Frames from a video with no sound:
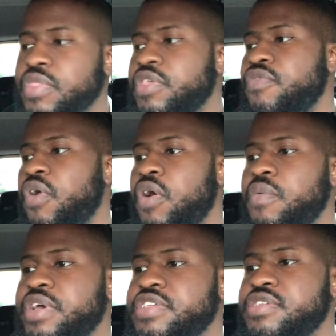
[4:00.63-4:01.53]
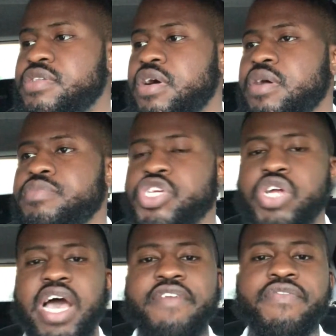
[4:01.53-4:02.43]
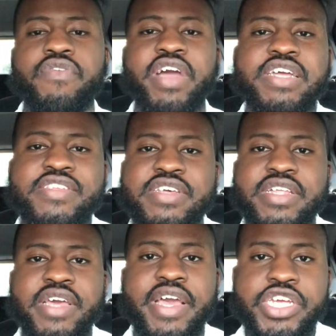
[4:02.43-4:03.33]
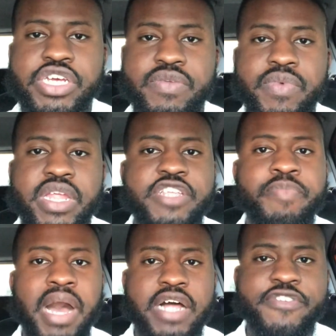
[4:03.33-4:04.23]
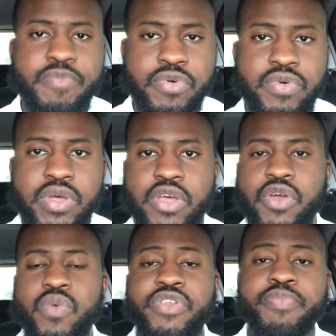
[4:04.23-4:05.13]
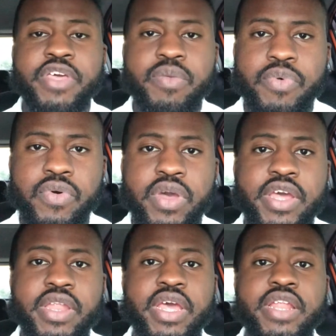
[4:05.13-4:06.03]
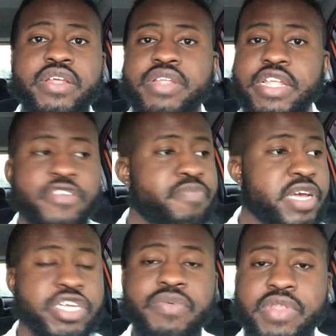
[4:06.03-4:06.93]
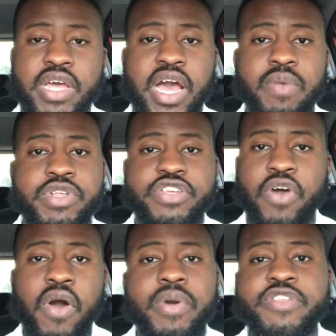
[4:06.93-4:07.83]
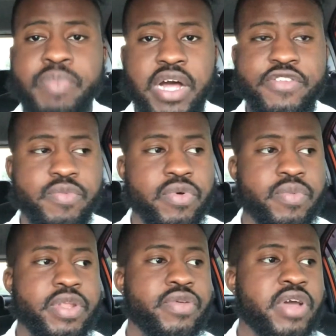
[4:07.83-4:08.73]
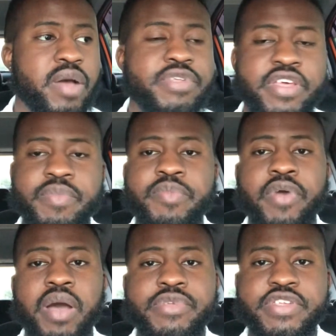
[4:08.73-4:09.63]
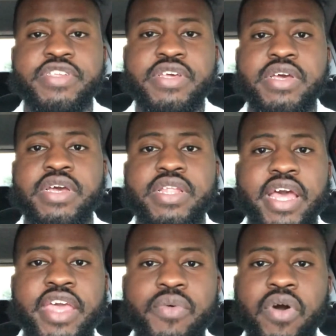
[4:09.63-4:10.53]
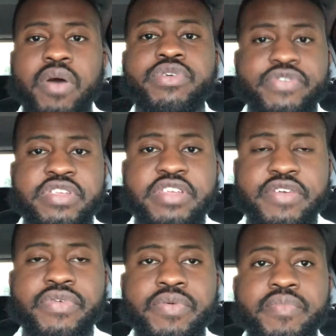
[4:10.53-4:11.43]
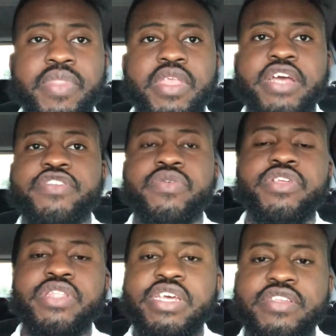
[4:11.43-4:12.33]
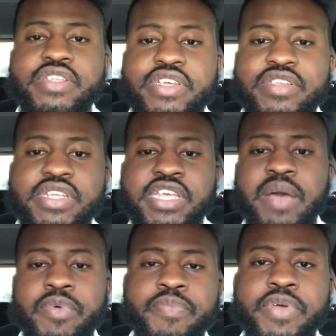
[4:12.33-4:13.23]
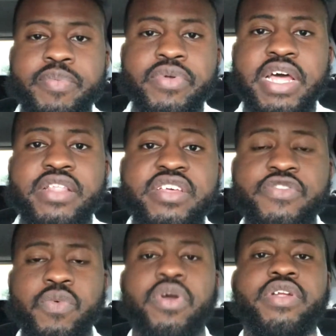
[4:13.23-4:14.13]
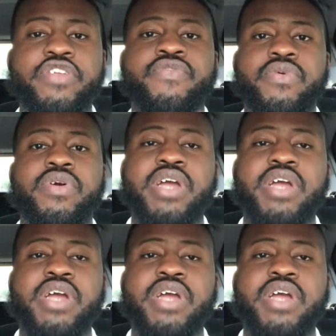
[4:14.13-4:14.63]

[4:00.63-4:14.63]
You've always strived for reconciliation when it's possible with people, and especially with God, which is always possible. When you come to Him, He promises that He will always receive you. And so this is the type of people that this word is for.